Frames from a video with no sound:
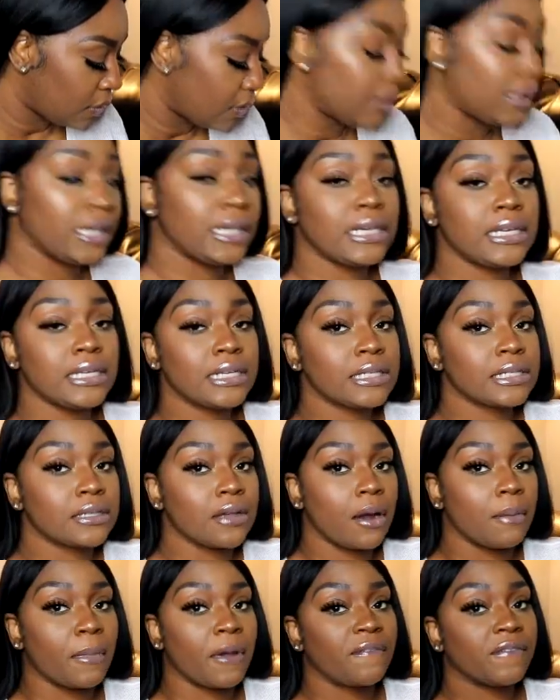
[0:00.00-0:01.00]
These
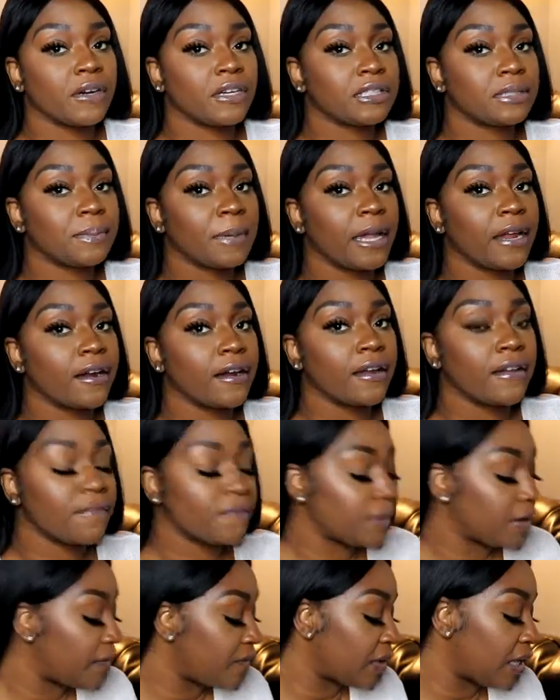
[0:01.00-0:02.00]
are my first pair of
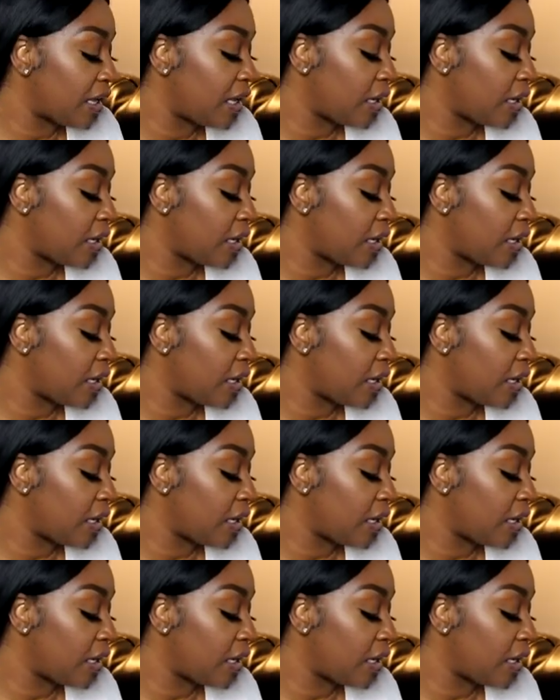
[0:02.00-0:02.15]
Fluff,